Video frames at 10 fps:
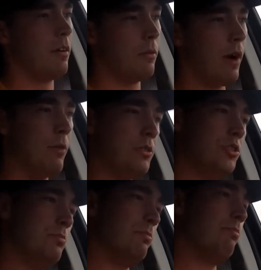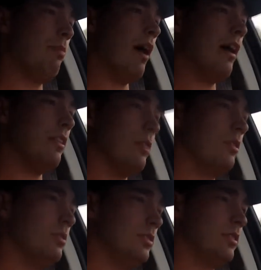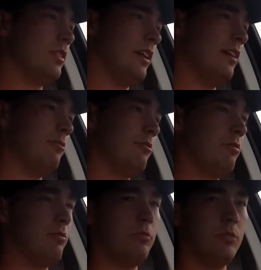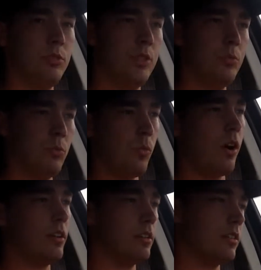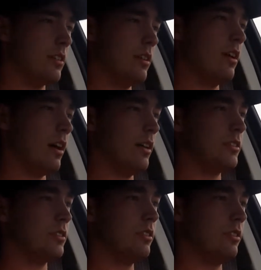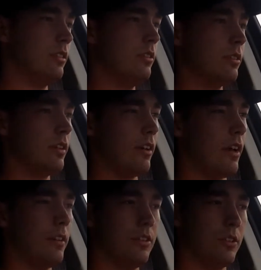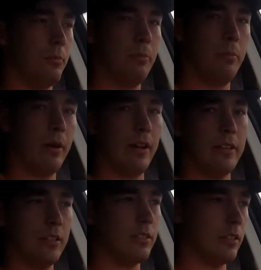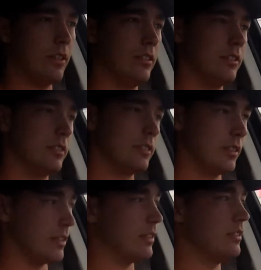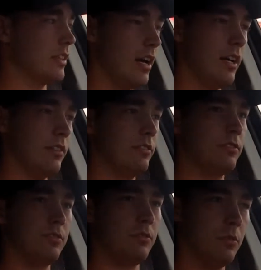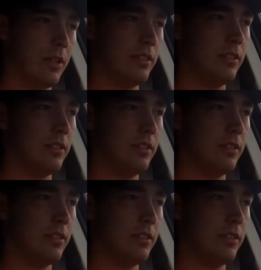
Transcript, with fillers: why would you buy those if you didn't want guys to look at your butt? Because it's kind of what